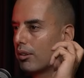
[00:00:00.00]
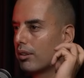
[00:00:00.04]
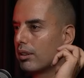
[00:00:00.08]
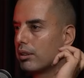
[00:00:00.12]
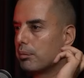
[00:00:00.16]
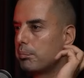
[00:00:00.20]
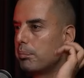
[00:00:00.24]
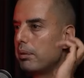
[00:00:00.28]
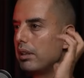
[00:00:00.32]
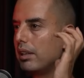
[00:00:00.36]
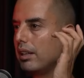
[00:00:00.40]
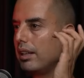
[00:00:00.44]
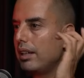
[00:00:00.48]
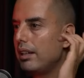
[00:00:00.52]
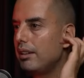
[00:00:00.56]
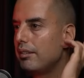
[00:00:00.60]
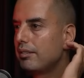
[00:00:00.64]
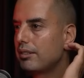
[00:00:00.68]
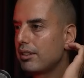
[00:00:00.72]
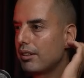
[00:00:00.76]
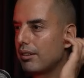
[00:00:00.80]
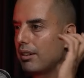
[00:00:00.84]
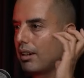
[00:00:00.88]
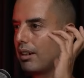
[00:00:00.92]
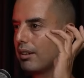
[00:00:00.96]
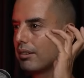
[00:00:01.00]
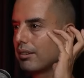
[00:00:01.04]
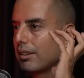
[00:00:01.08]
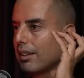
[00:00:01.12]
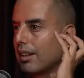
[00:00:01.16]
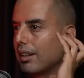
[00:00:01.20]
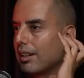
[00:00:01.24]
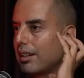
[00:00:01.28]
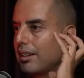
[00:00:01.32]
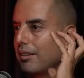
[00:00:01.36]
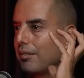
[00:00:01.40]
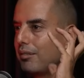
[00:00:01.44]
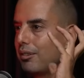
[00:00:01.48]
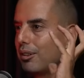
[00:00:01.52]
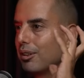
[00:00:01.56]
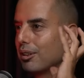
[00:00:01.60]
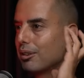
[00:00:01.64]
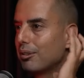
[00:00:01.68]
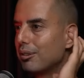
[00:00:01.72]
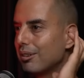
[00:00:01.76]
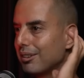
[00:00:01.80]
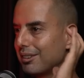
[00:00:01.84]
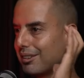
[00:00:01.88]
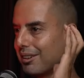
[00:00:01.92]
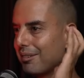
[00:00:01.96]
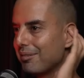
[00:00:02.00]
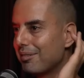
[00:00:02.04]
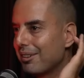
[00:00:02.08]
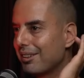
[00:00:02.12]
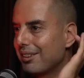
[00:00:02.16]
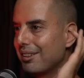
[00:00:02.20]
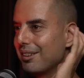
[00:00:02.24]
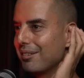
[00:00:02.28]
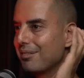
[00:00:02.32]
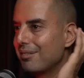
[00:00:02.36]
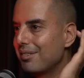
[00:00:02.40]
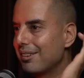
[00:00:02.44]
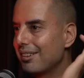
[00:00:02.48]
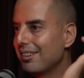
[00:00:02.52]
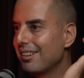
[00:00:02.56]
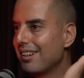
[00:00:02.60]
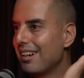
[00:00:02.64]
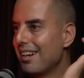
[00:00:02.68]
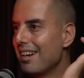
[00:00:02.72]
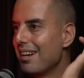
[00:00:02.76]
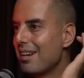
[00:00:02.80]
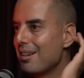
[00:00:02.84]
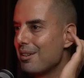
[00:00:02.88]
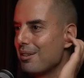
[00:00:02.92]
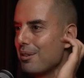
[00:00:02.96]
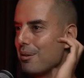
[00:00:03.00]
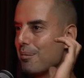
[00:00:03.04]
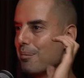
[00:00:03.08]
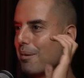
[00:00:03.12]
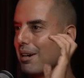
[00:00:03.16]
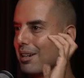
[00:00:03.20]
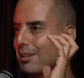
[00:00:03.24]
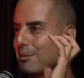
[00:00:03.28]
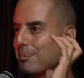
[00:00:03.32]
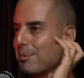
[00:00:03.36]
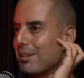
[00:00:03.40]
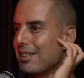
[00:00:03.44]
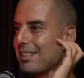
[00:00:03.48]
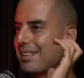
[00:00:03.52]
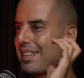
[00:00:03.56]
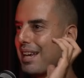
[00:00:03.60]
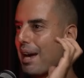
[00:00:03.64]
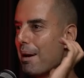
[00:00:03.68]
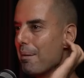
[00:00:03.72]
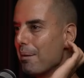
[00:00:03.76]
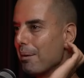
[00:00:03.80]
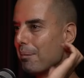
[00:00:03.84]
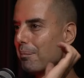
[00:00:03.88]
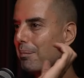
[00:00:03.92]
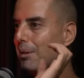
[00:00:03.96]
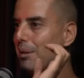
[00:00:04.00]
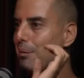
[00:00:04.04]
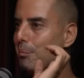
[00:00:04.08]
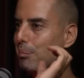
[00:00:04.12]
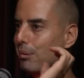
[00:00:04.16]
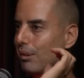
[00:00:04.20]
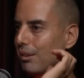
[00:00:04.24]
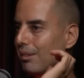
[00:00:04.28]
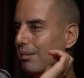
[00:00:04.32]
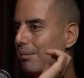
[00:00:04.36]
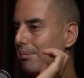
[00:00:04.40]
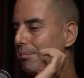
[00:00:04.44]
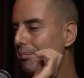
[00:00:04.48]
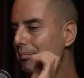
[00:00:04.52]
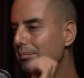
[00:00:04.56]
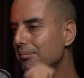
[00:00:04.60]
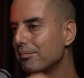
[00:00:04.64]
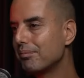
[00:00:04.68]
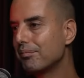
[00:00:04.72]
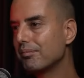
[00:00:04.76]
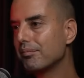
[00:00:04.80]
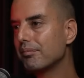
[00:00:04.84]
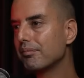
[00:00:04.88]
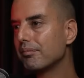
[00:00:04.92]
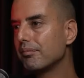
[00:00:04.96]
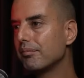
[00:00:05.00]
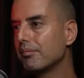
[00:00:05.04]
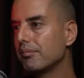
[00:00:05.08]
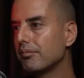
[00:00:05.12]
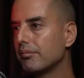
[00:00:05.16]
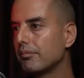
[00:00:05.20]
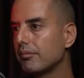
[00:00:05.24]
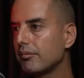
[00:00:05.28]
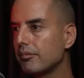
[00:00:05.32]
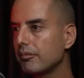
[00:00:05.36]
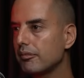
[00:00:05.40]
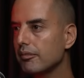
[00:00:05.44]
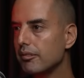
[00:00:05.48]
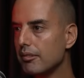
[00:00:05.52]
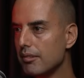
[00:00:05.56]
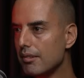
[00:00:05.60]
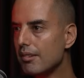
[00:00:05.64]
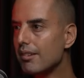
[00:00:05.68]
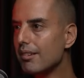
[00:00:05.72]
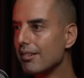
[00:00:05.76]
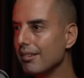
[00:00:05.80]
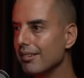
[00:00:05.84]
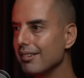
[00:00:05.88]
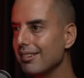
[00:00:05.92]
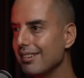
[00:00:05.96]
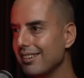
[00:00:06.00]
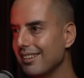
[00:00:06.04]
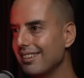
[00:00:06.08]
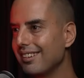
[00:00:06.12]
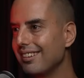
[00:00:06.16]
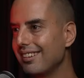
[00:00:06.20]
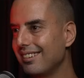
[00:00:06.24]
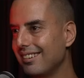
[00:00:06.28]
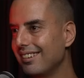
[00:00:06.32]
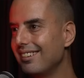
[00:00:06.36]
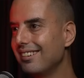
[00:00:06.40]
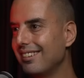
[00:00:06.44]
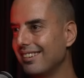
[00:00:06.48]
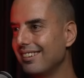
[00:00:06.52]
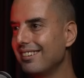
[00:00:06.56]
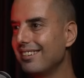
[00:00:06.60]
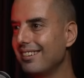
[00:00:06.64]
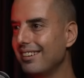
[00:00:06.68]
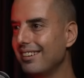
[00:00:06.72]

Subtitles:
All those beliefs around, like if you're doing something different, you must be scamming people. All those evil rich people. I used to think like that.